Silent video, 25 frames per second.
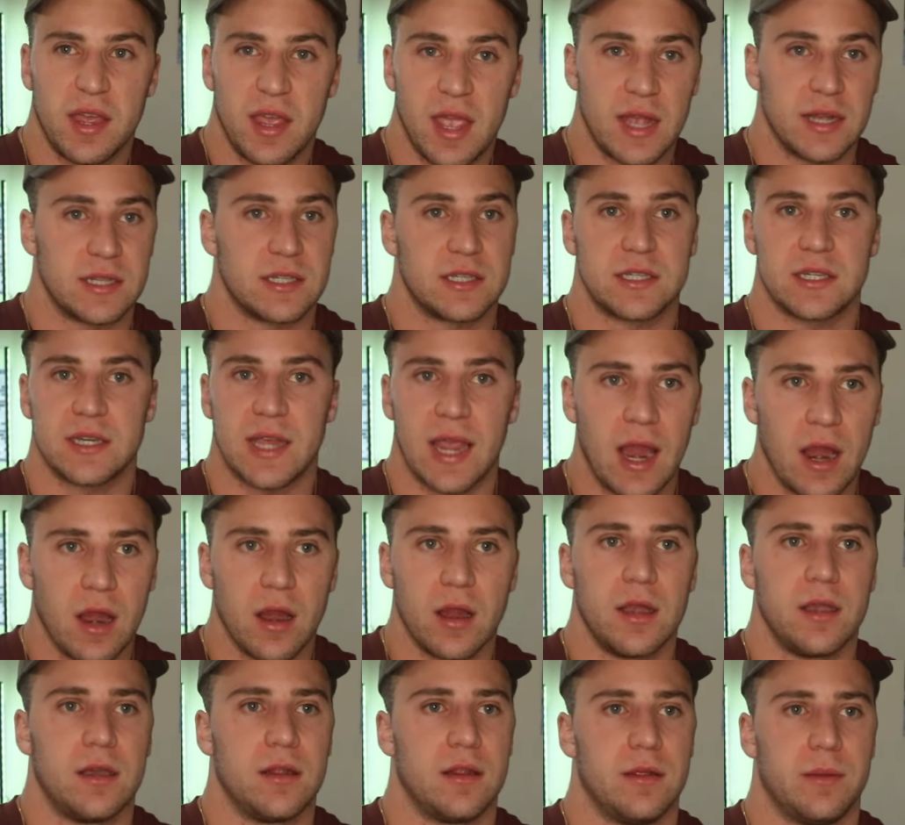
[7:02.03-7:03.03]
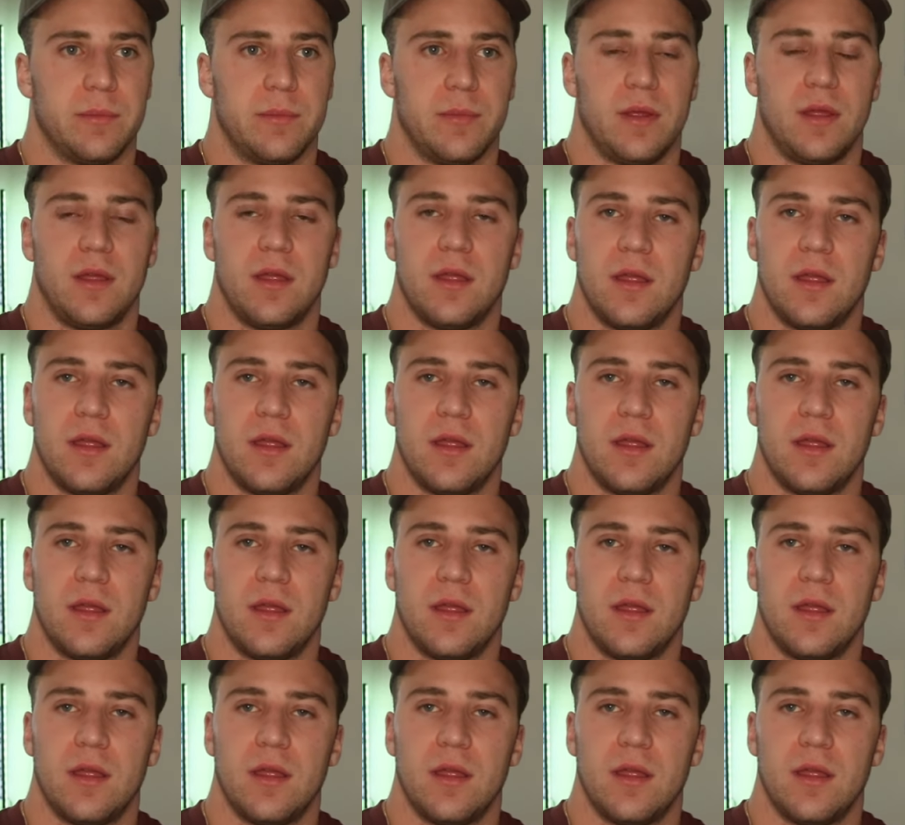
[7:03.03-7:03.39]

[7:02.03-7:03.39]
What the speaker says: It's scary to them.